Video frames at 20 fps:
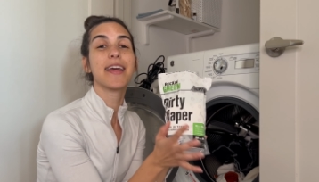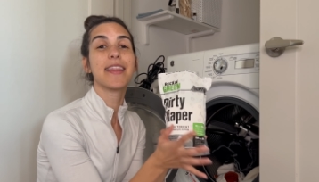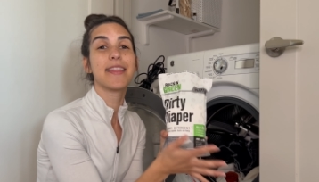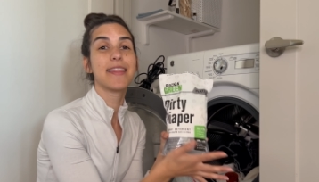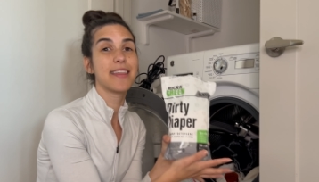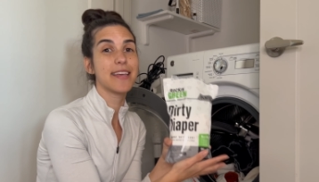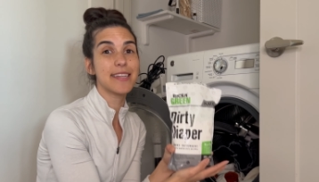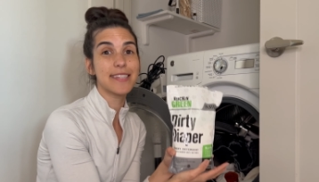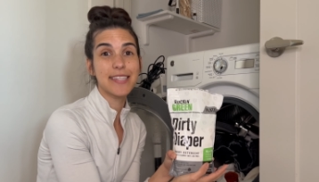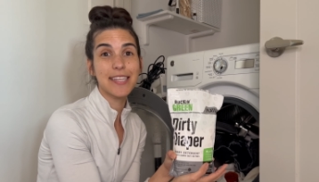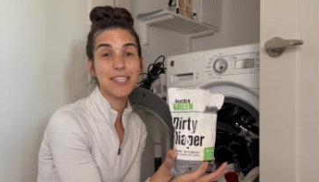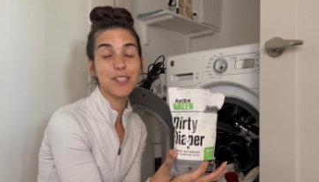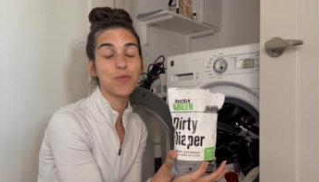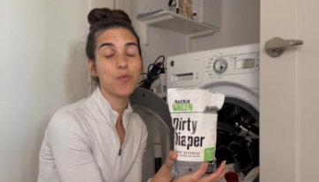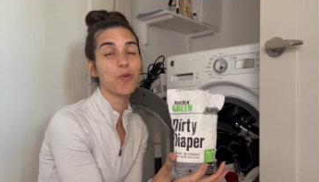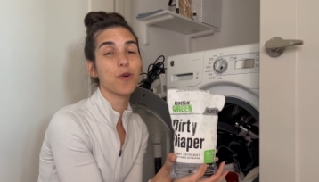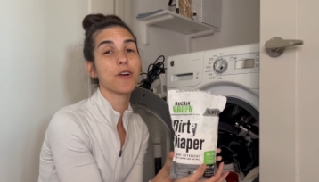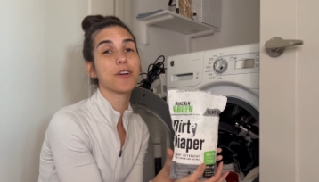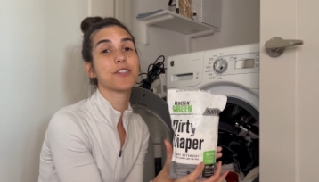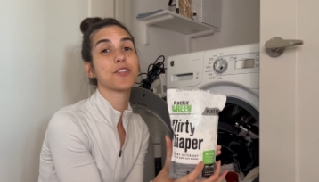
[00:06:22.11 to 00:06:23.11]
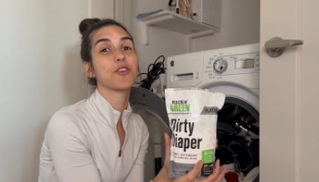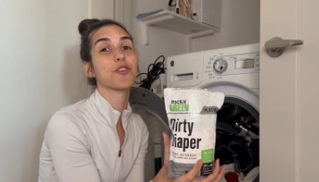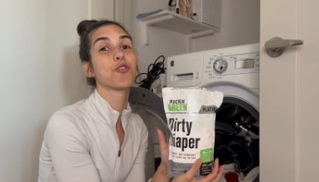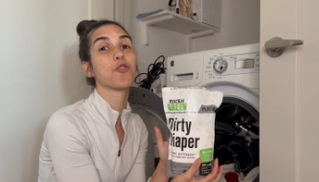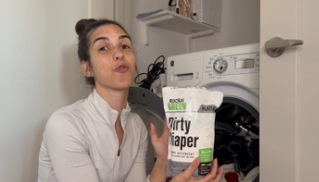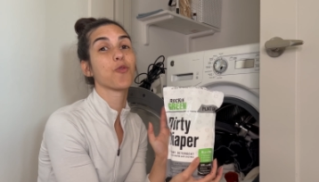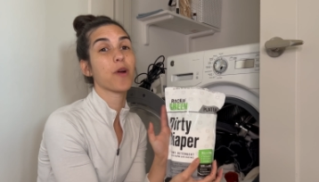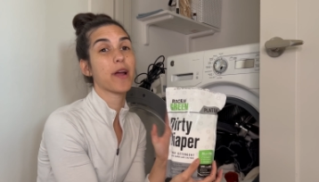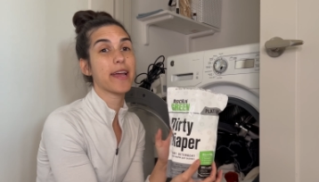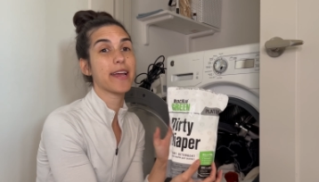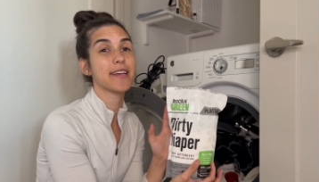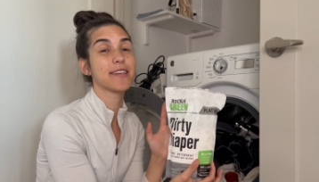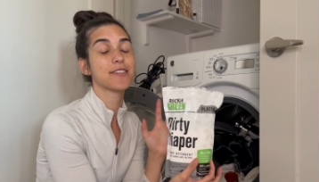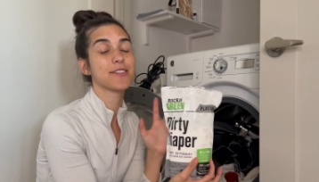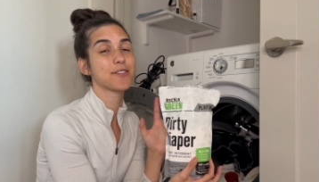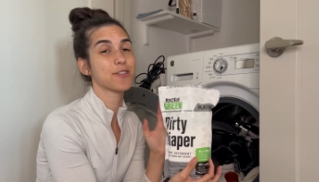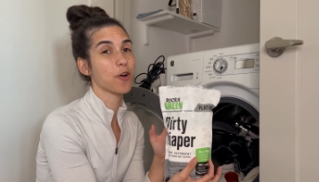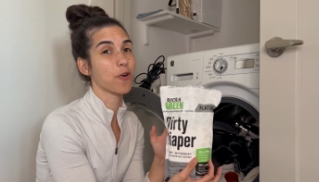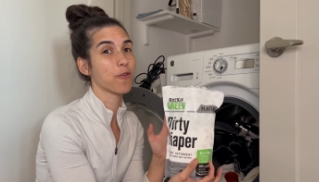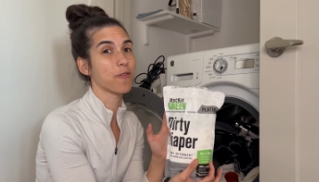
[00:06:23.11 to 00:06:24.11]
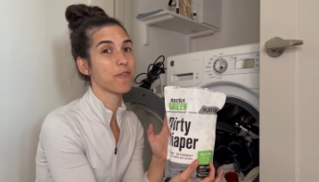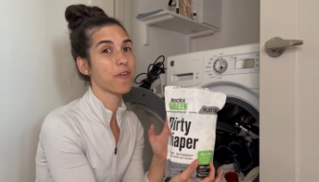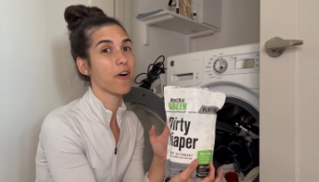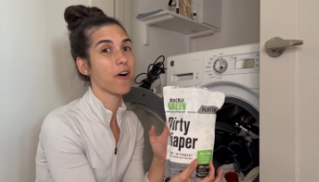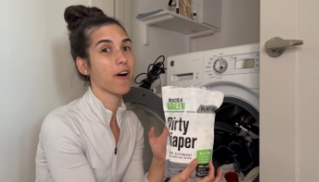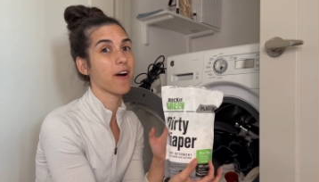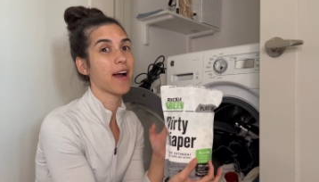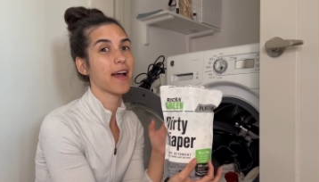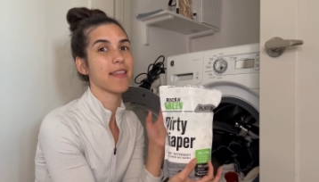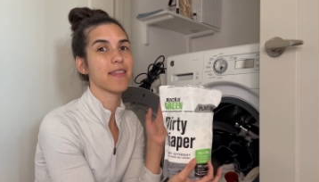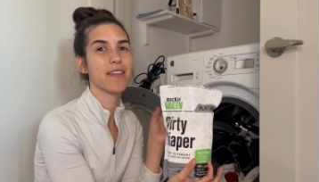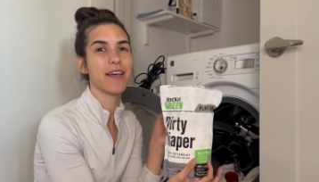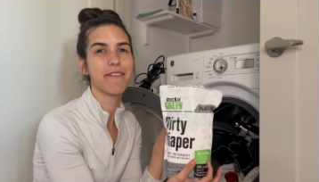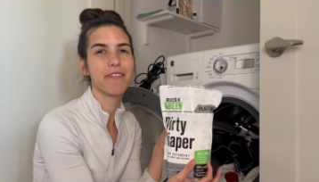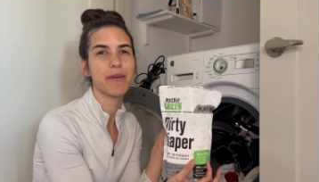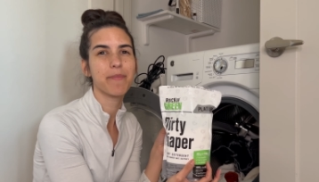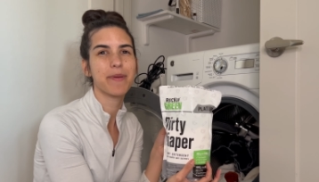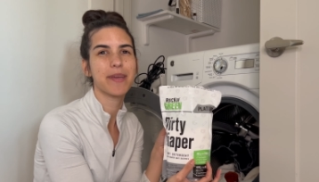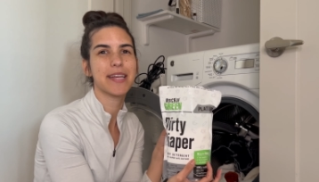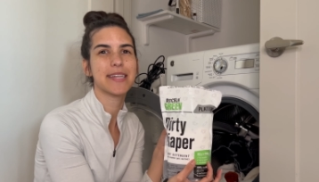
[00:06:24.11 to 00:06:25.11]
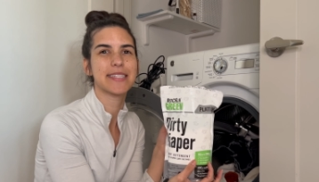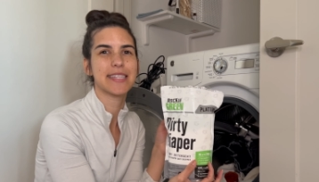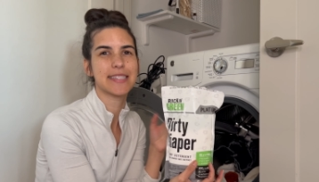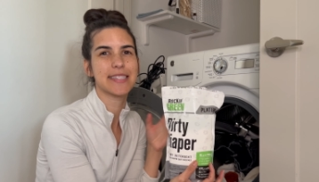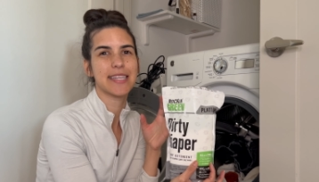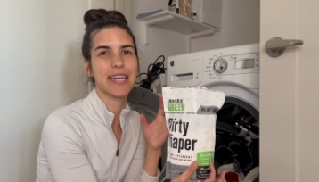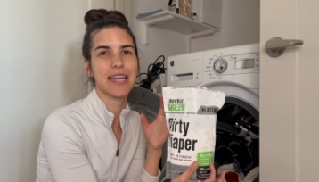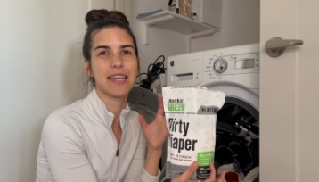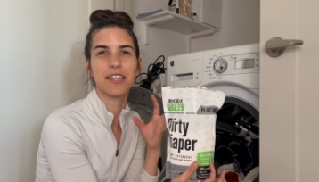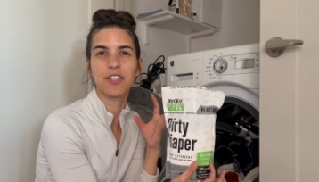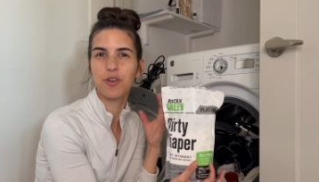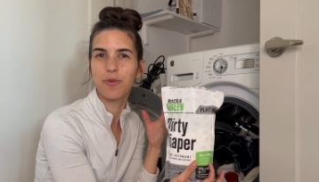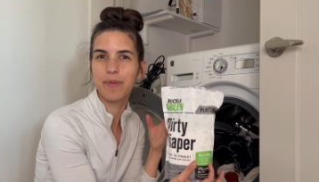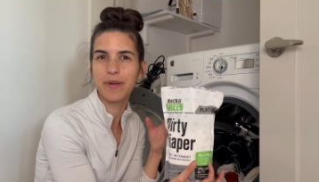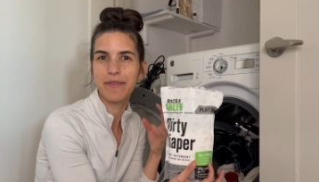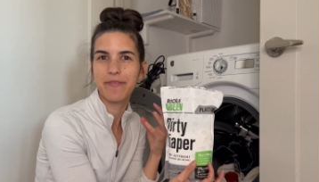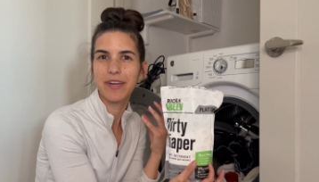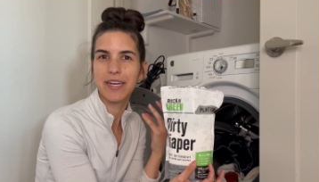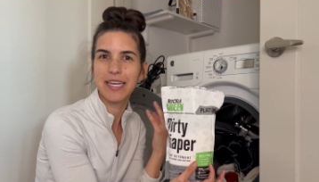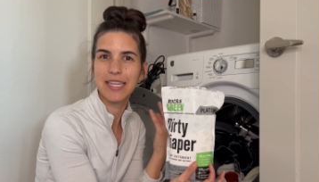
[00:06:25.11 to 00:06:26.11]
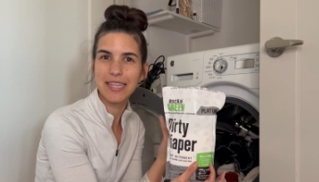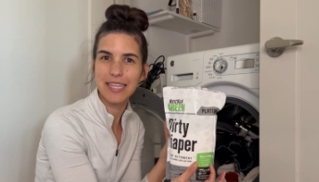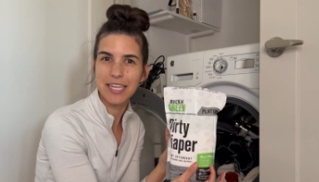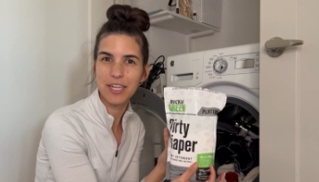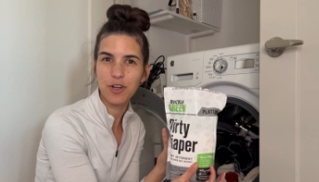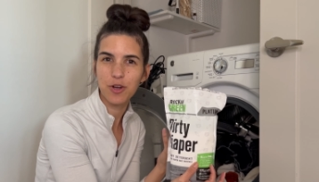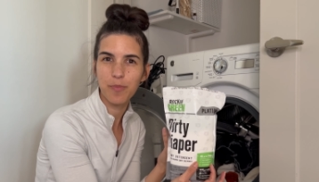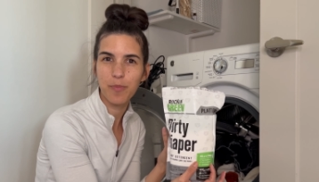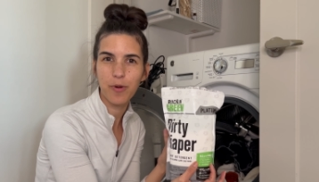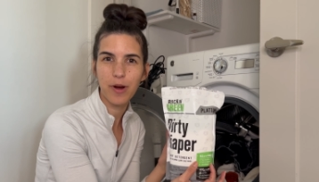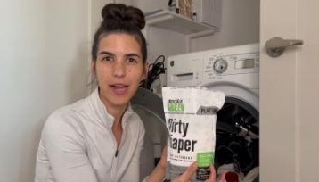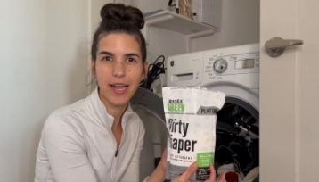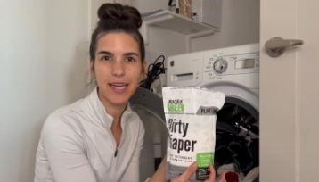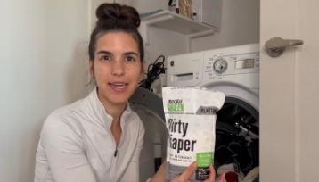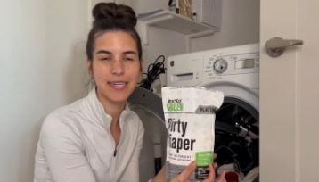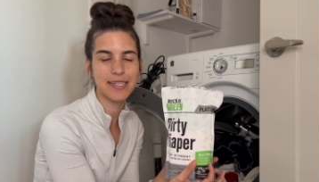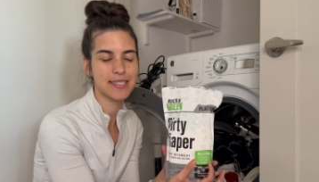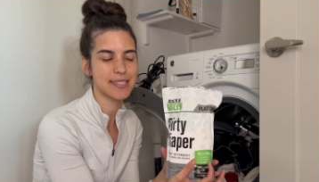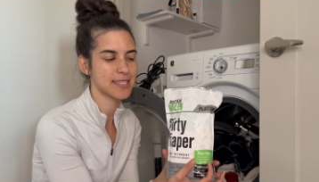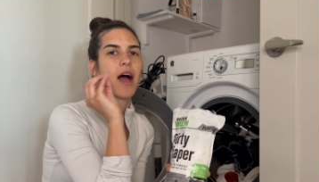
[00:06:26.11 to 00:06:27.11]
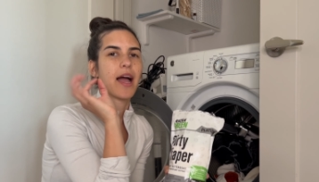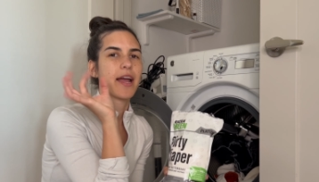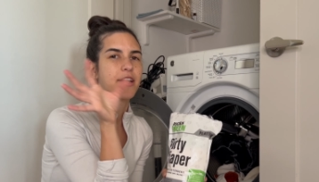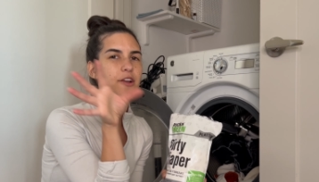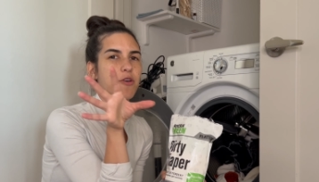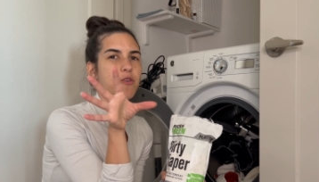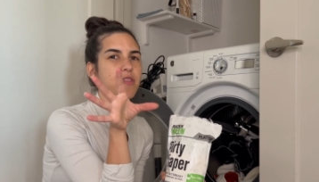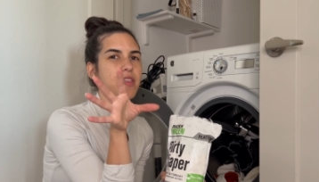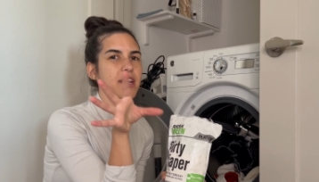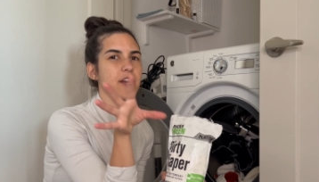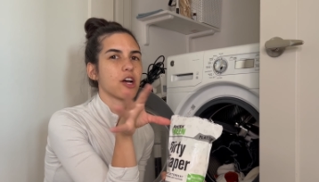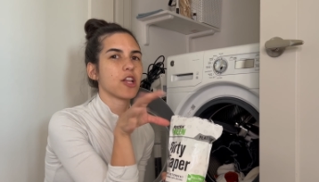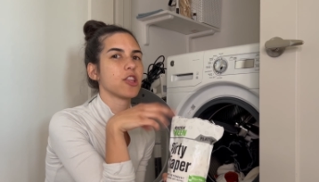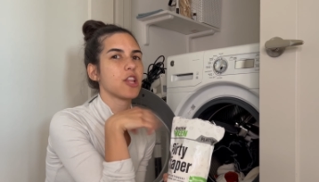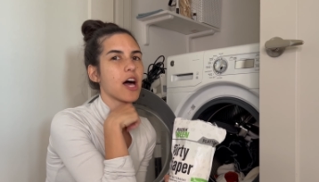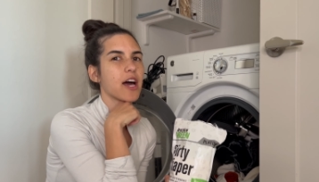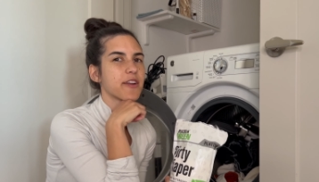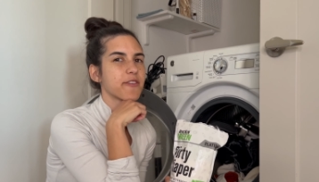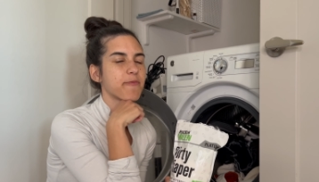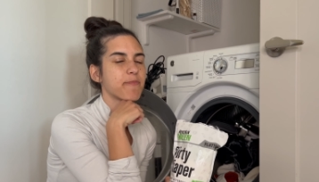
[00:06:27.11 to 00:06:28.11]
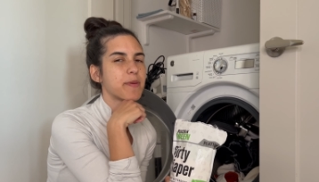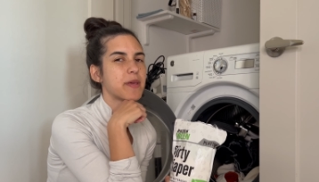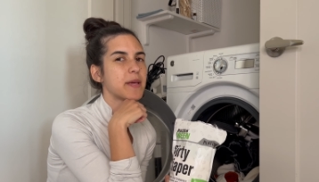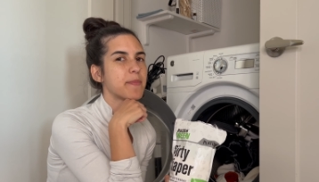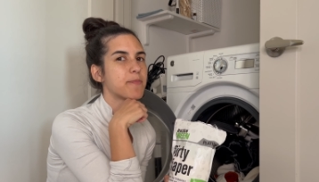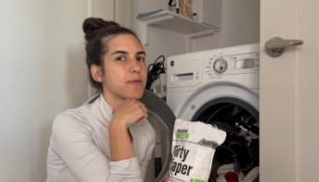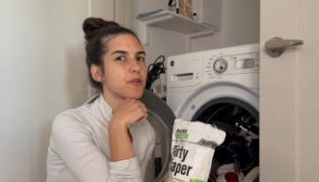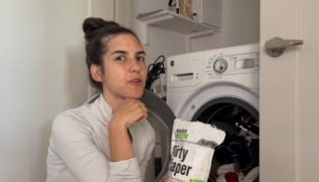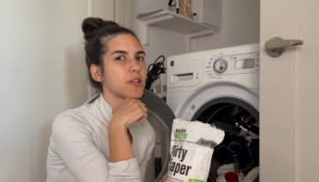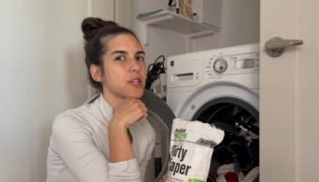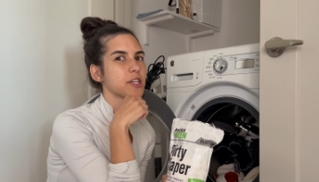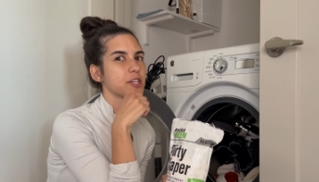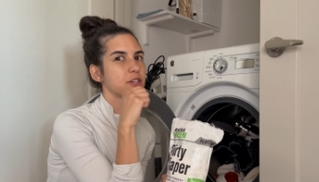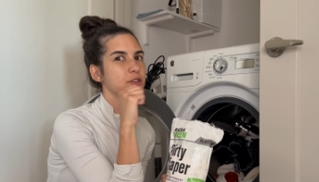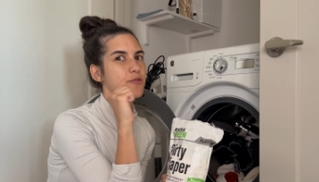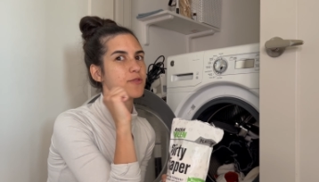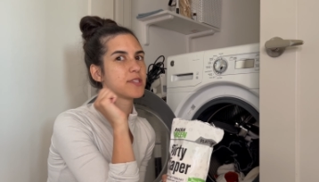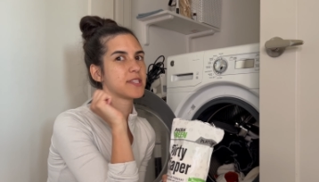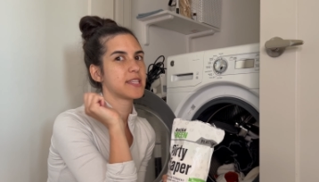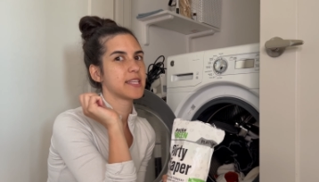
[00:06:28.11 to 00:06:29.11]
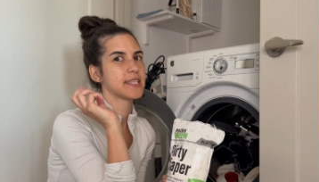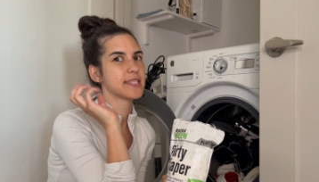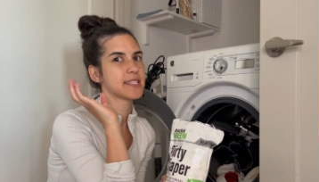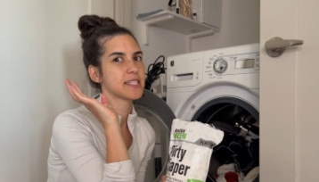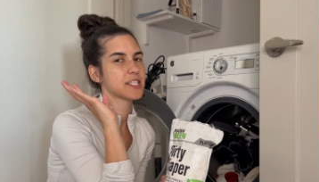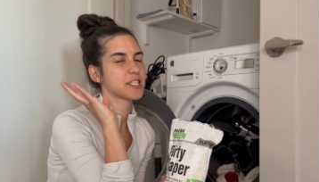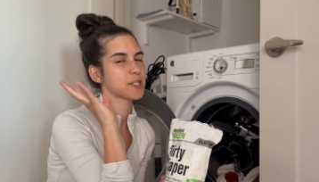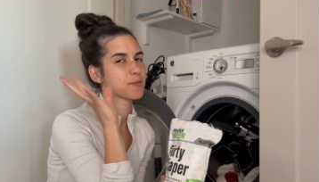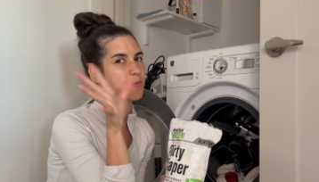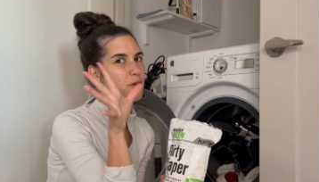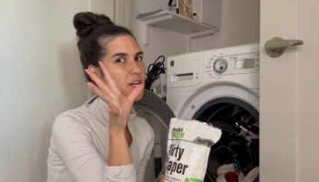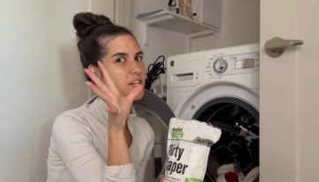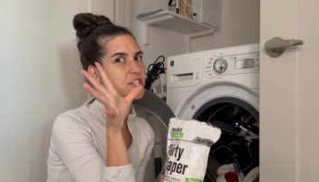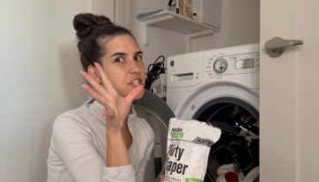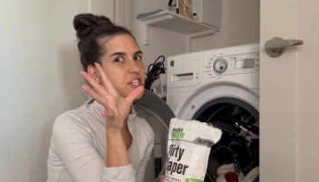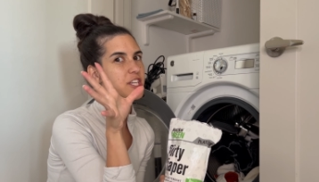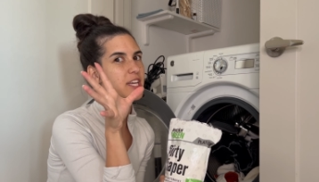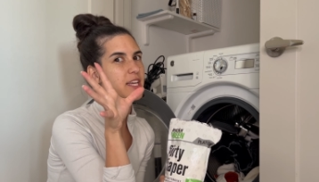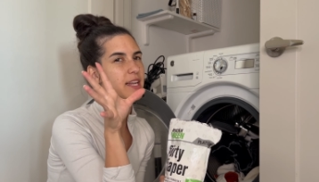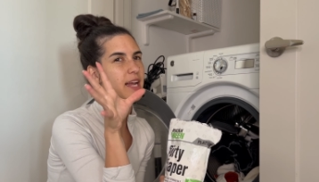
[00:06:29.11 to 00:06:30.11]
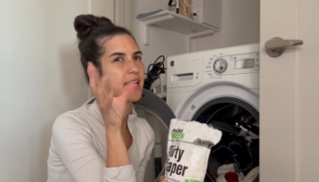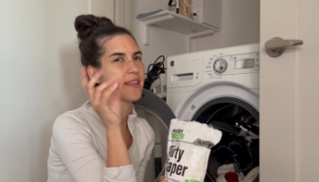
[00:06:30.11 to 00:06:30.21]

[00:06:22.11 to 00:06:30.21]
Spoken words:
This has worked great so far. I love it because it's like a little bit of a cleaner brand. I know that a lot of people use this spreadsheet.